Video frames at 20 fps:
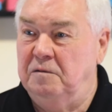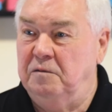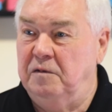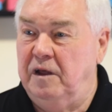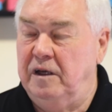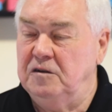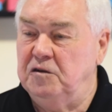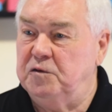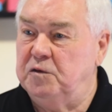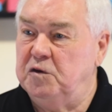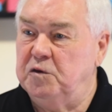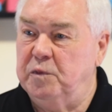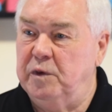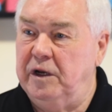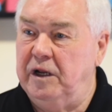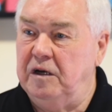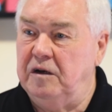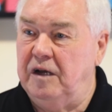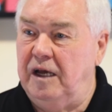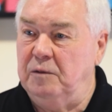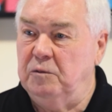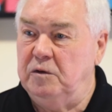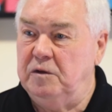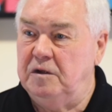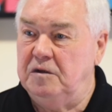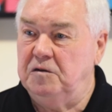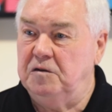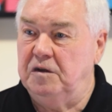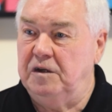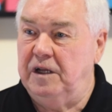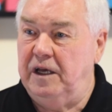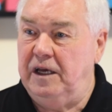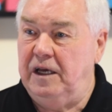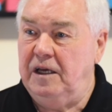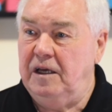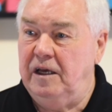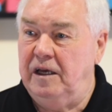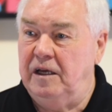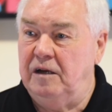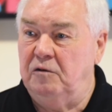thanks for spending time with us
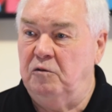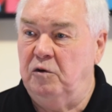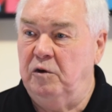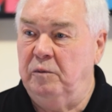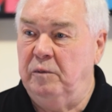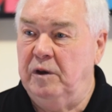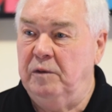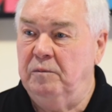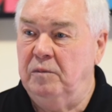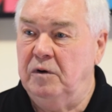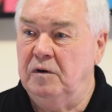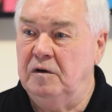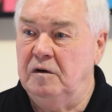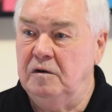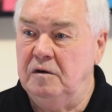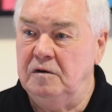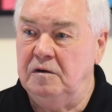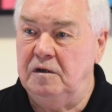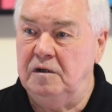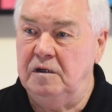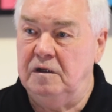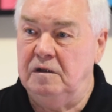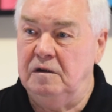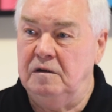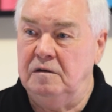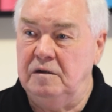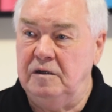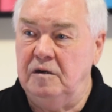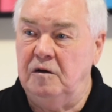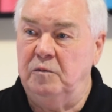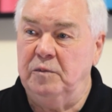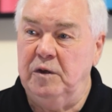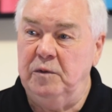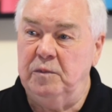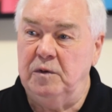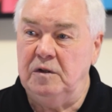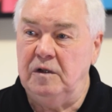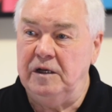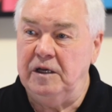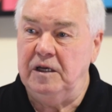today. And remember to tell
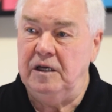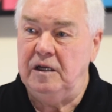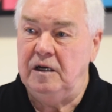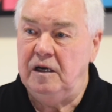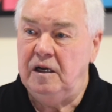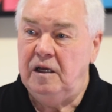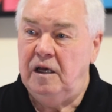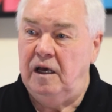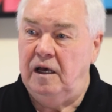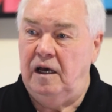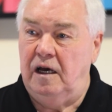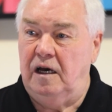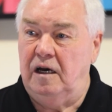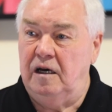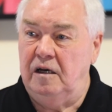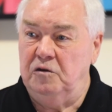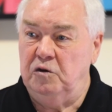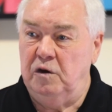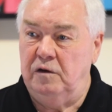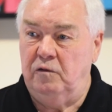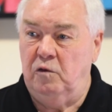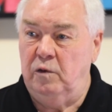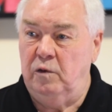people again uh, you have a